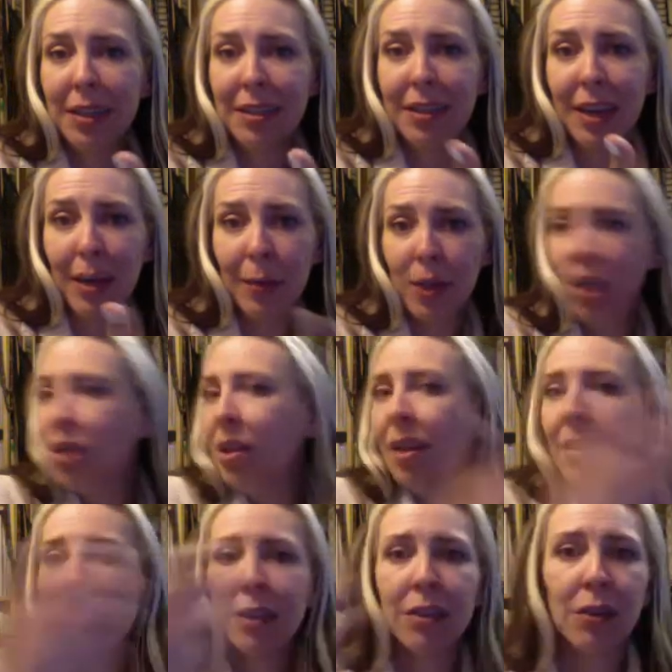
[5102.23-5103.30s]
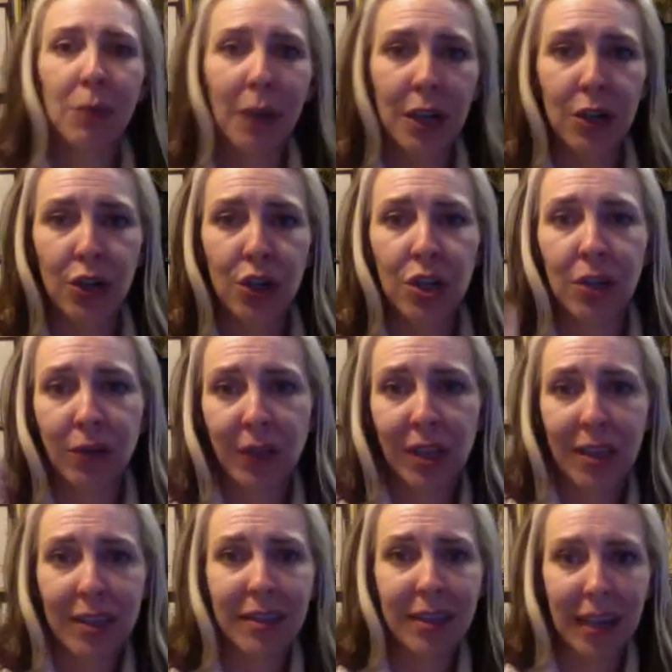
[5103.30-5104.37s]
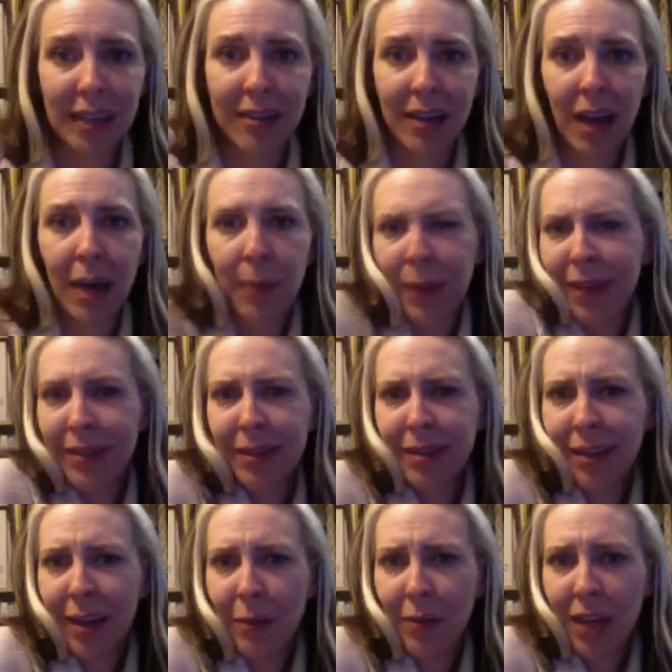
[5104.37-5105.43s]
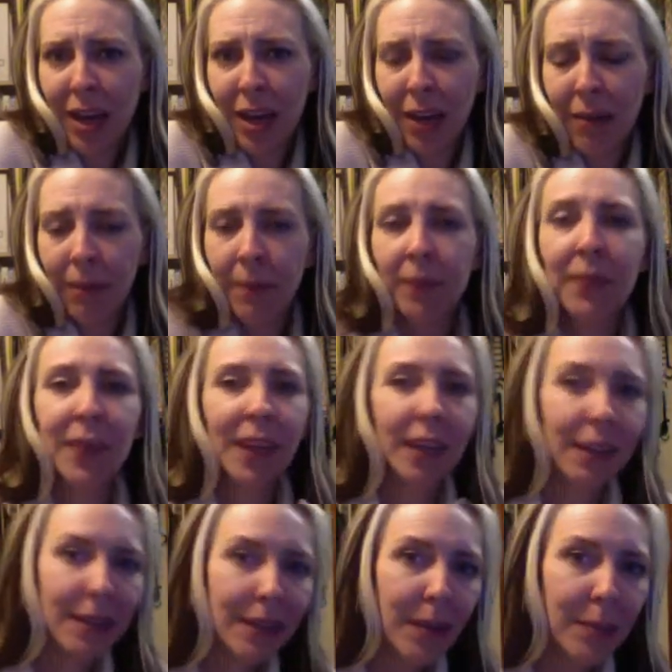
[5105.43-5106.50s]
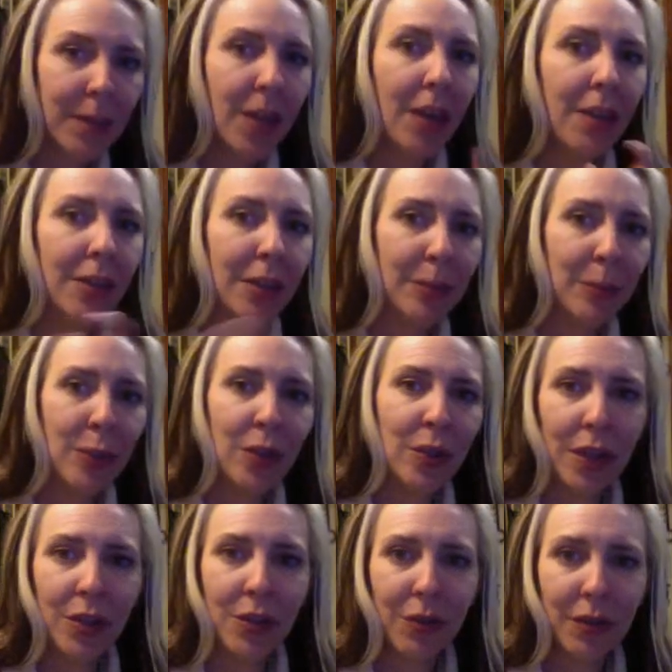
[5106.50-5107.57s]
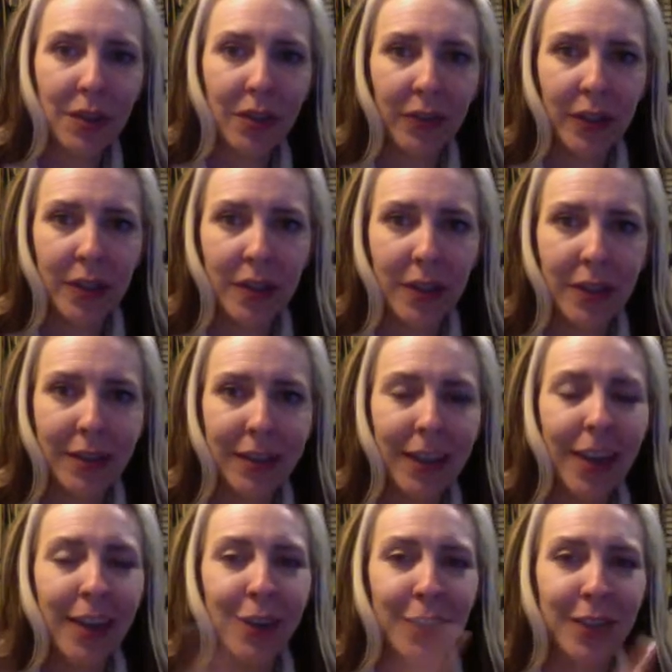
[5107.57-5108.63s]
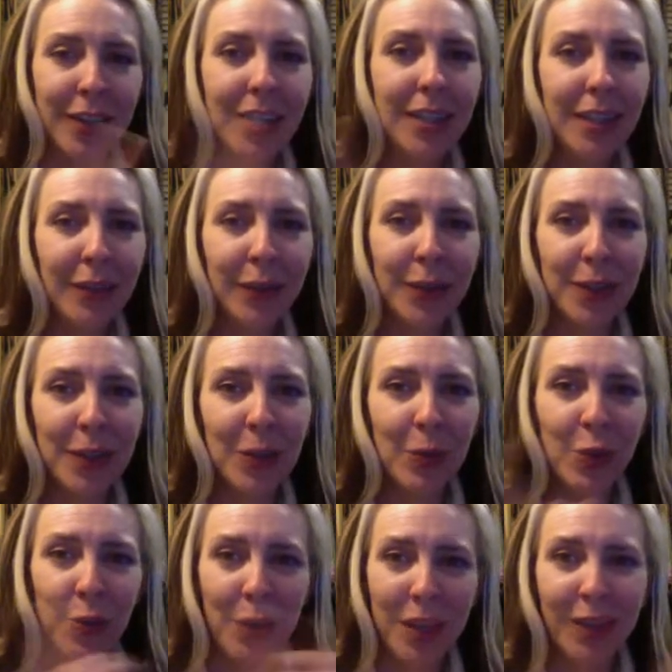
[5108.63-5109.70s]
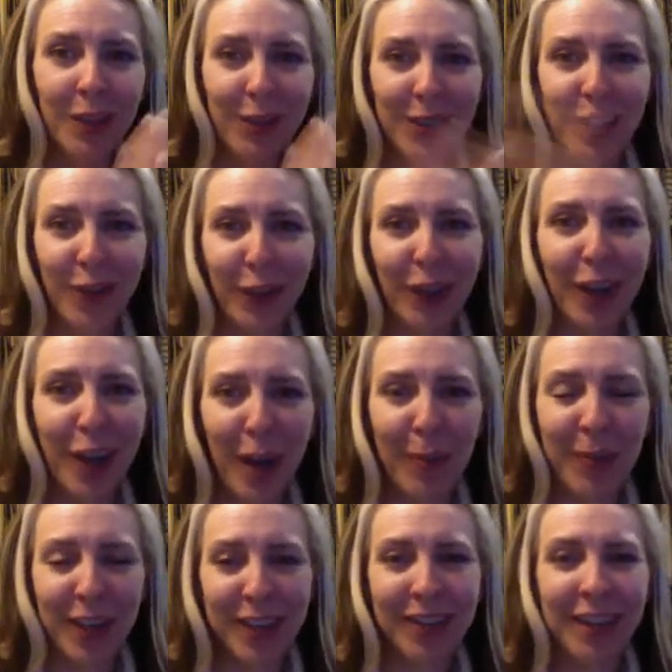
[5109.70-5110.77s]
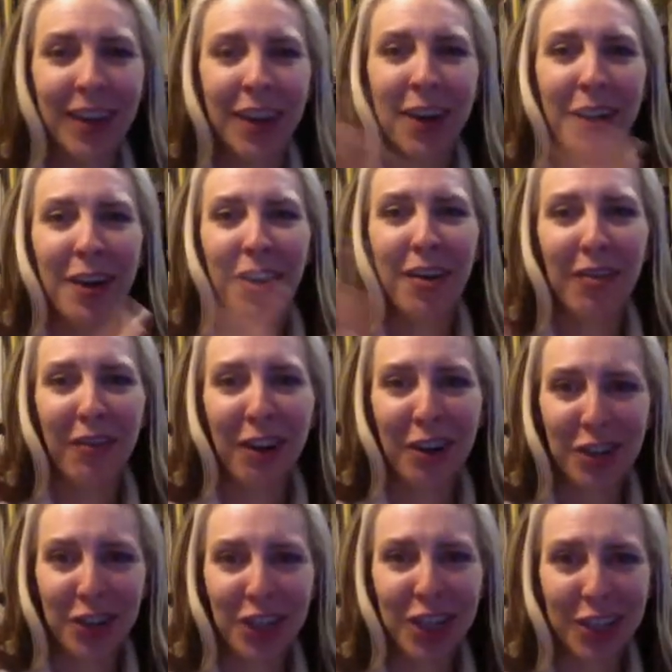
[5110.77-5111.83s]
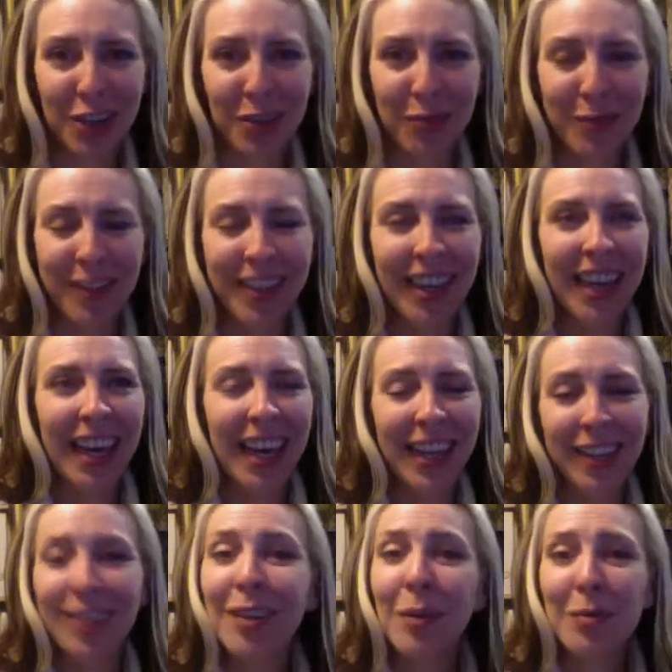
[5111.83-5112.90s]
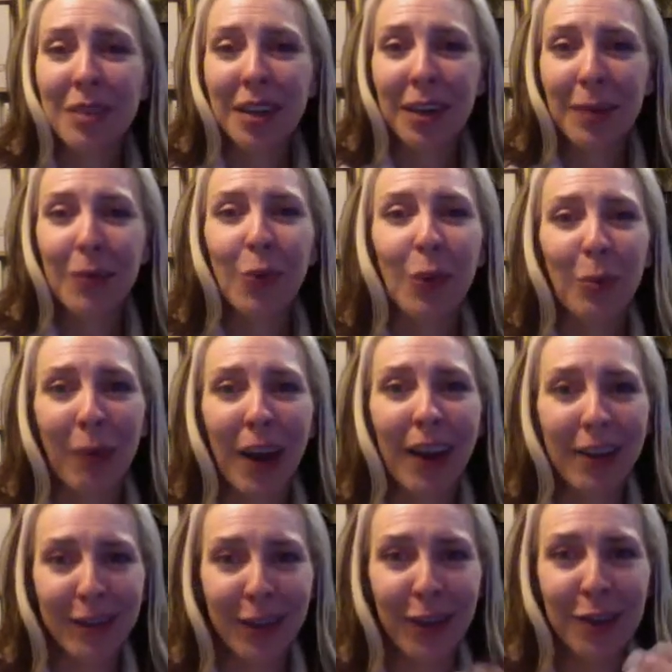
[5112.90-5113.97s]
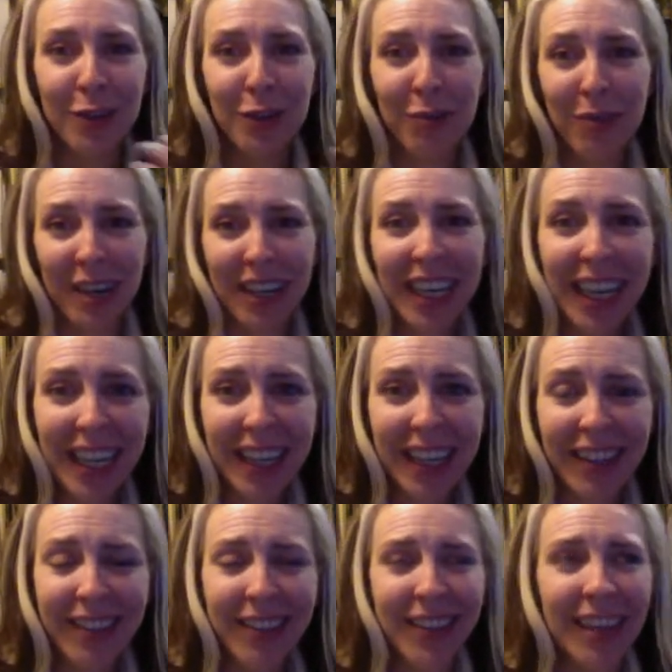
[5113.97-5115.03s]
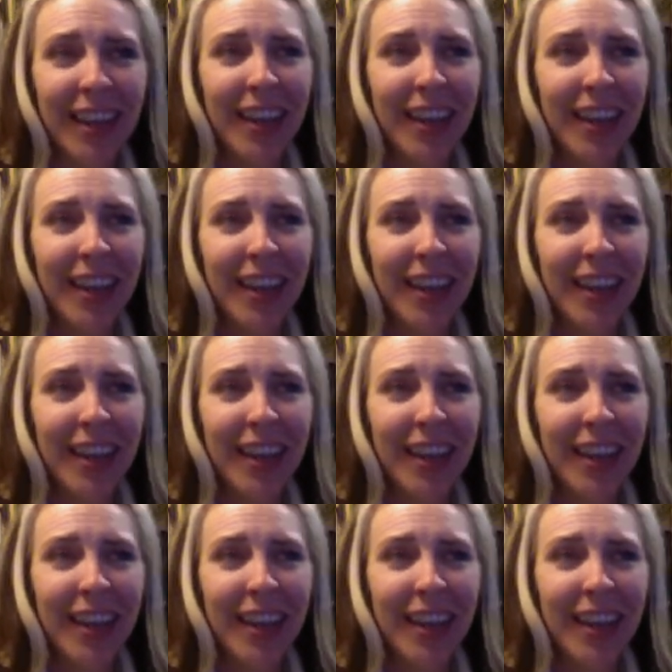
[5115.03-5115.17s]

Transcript: damaged, that's all right. Just shift to this next copy. It's the same thing, except there's mutational differences. There's slight differences between those different copies of our genomes. And sometimes we pass on to our kids